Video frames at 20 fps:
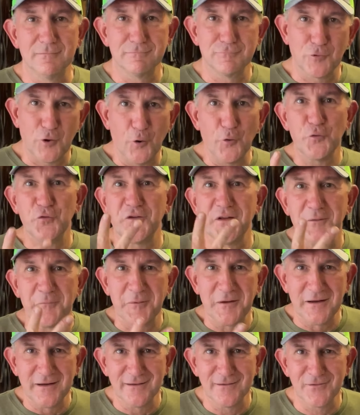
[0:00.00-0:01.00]
ghosting
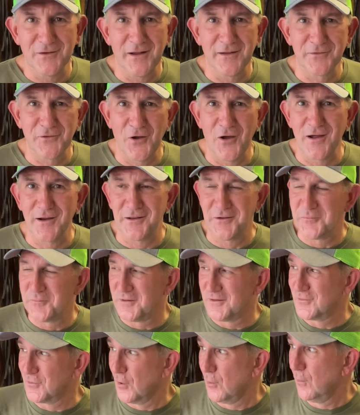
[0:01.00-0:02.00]
me. He's not talking to me.
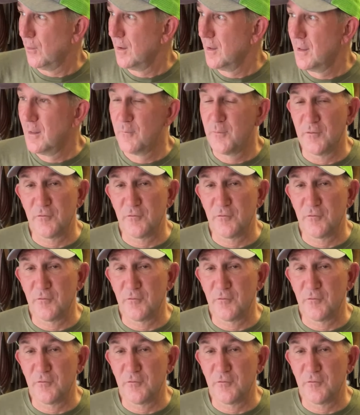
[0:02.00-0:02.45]
So I